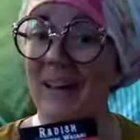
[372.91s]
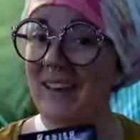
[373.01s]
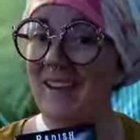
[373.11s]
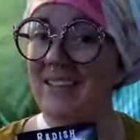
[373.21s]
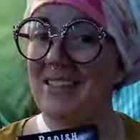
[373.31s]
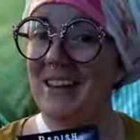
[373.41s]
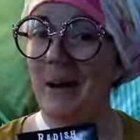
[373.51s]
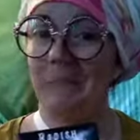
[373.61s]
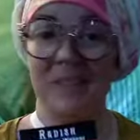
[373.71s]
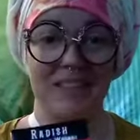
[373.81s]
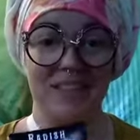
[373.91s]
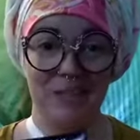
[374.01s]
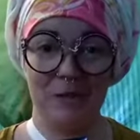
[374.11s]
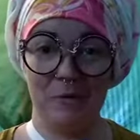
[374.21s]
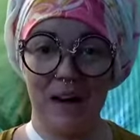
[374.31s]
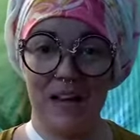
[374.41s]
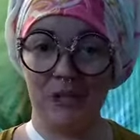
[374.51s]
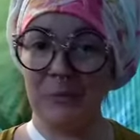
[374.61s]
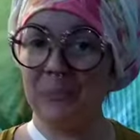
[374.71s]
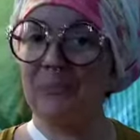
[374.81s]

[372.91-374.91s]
I gotta stop. This is too much.